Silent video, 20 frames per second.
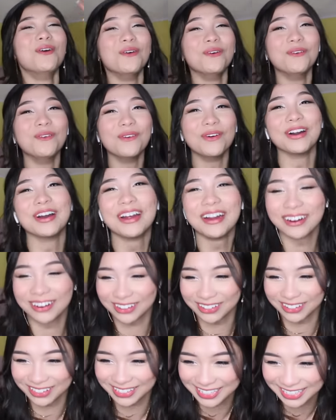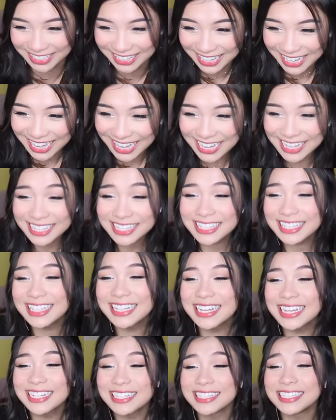the world is
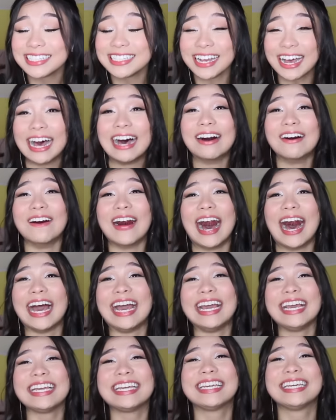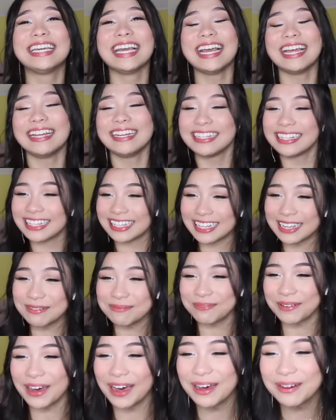this show? I can't keep
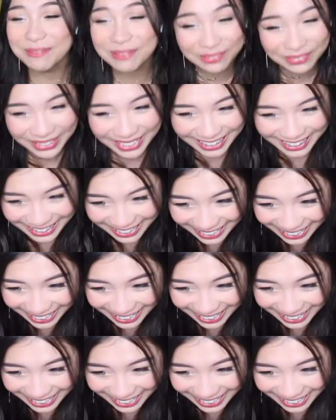up with